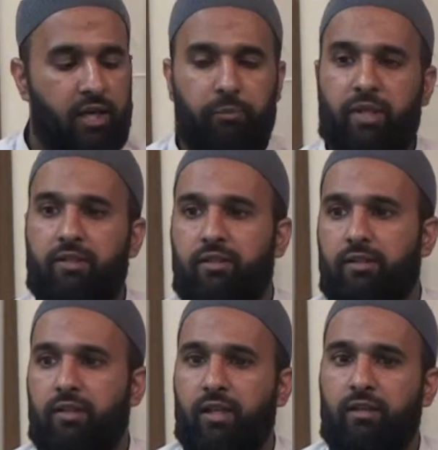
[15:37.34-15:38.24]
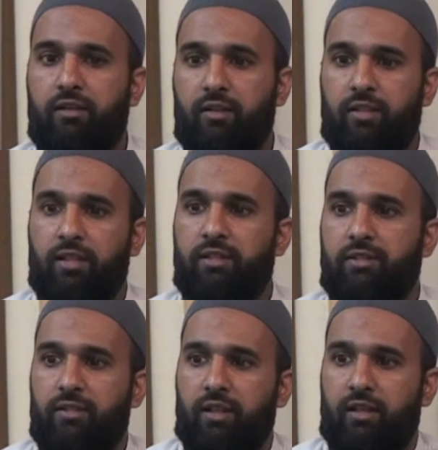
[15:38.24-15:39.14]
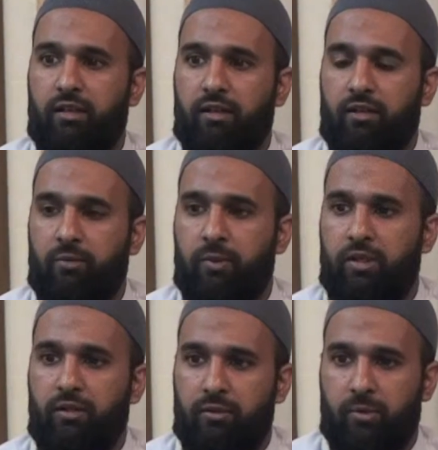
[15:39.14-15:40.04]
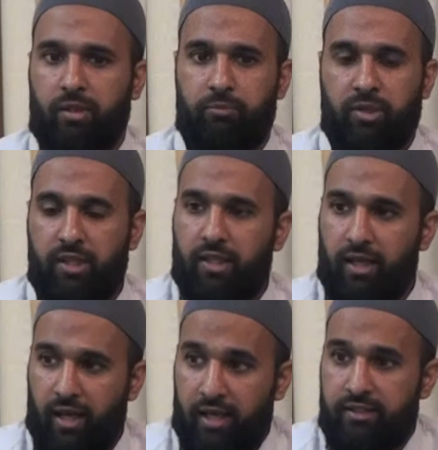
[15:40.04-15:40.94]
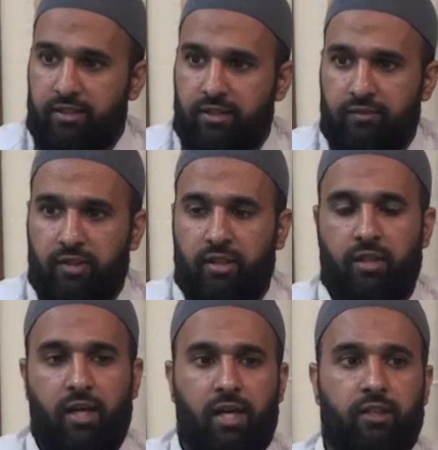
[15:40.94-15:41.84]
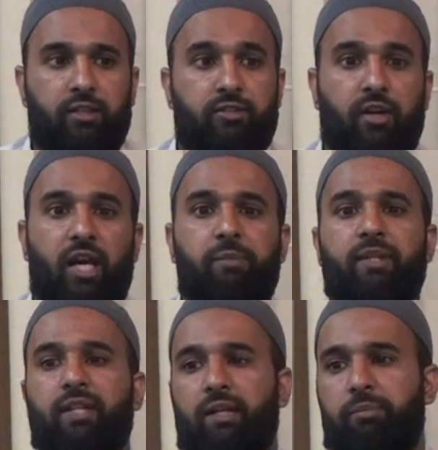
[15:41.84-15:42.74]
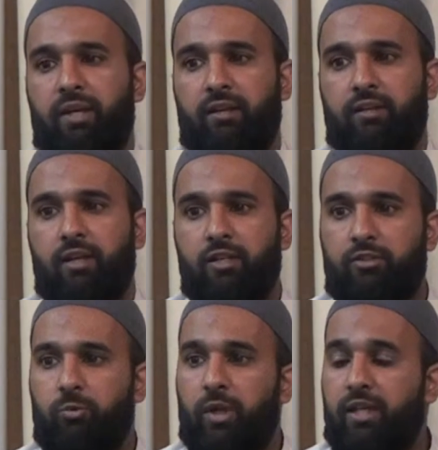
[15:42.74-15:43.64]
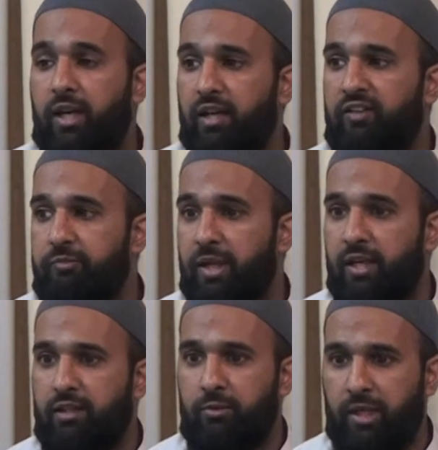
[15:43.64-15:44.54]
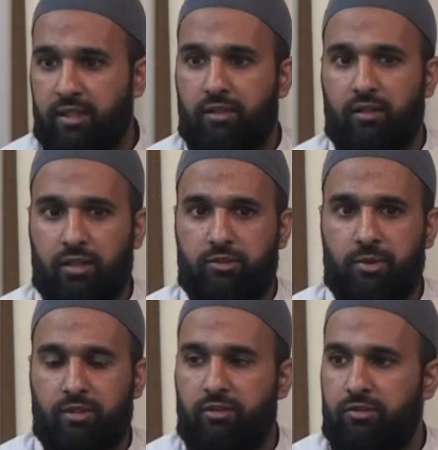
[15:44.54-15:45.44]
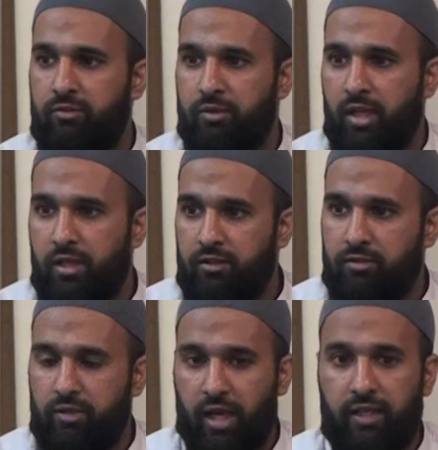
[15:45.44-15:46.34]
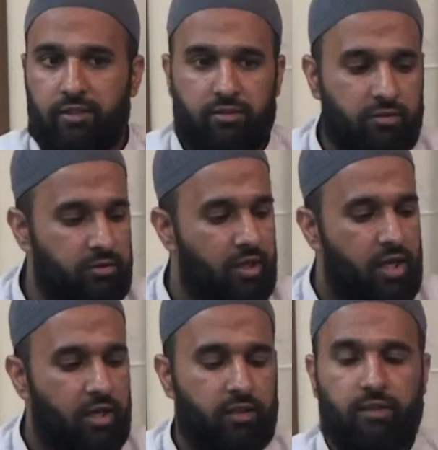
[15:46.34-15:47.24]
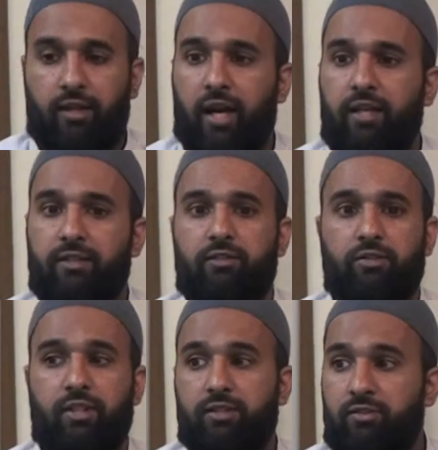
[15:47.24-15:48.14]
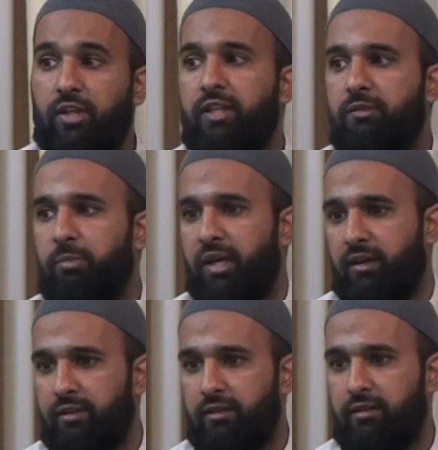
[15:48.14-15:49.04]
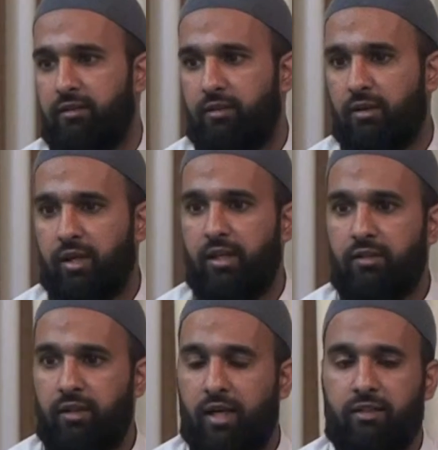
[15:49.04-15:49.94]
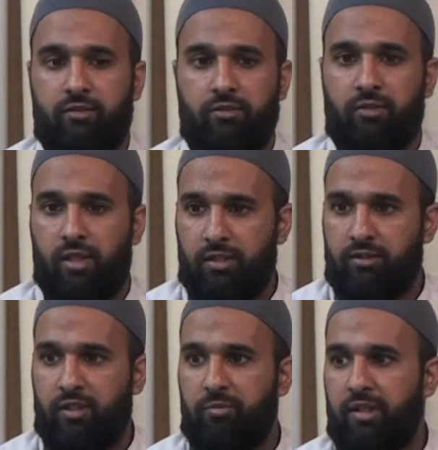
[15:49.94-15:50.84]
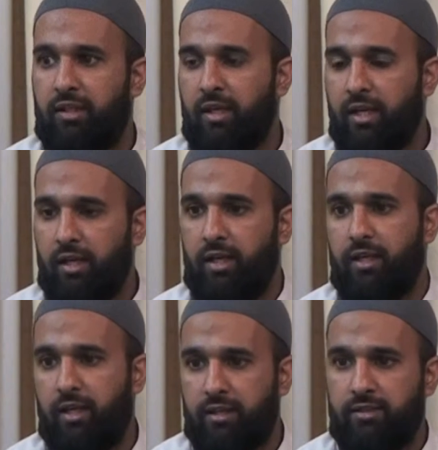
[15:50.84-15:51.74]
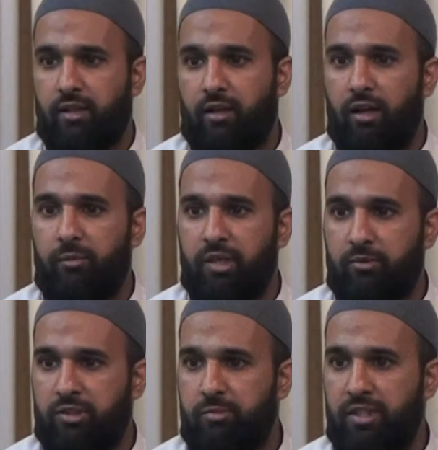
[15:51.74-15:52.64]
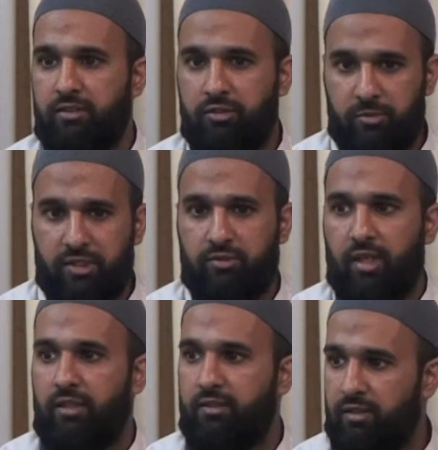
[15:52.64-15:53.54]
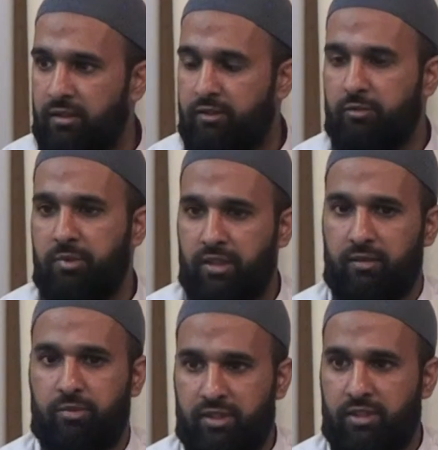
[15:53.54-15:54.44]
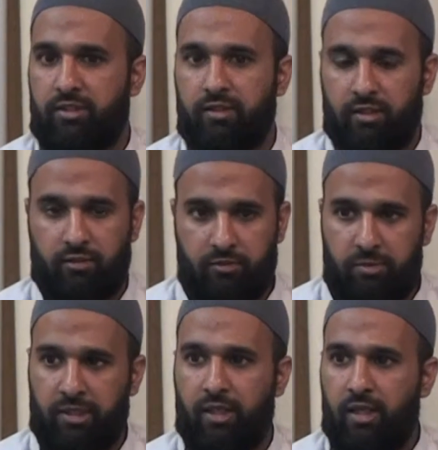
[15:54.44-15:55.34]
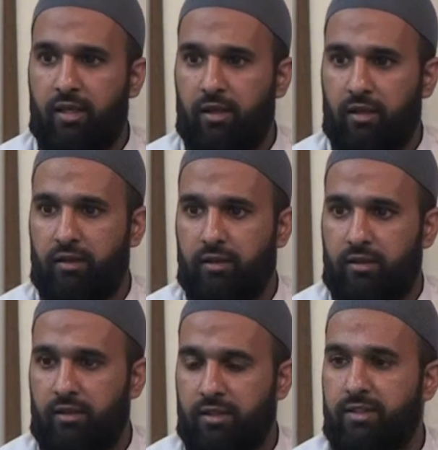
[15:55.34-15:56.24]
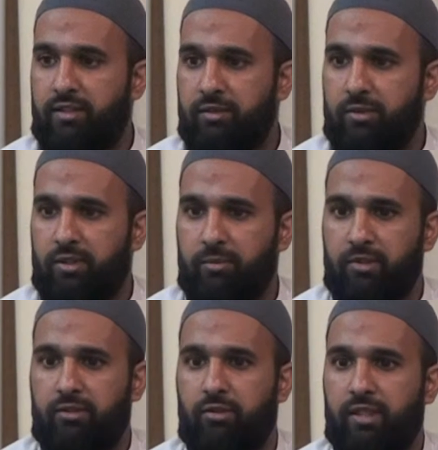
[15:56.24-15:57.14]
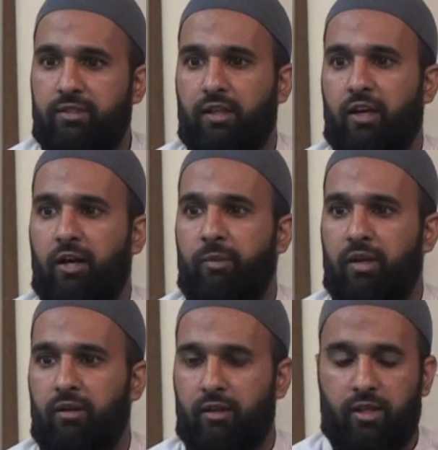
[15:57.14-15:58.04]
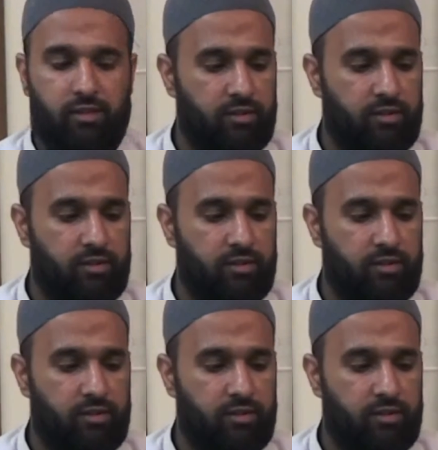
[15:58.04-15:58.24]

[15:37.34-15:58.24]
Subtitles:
But then there's, we're putting an adjective there, describing that path. So what kind of path are we asking Allah subhanahu wa ta'ala to guide us to? Guide us to the straight path. Okay? Guide us to the straight path. Istiqama, which means to be straight and to be persistent and to be consistent with something. So istiqama. Okay?